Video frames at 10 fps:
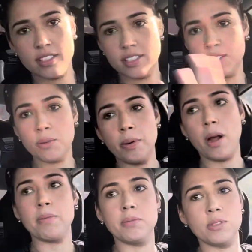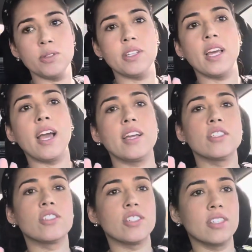zero problem doing that.
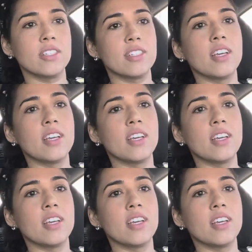It's just